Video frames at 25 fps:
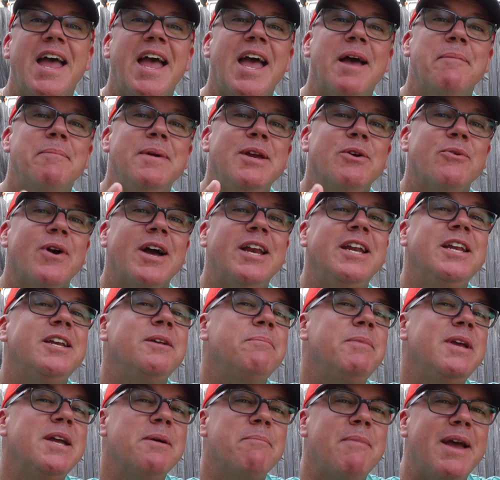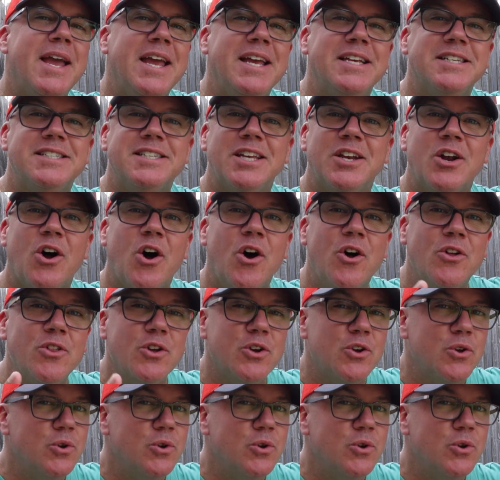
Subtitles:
and be ready to be amazed at all the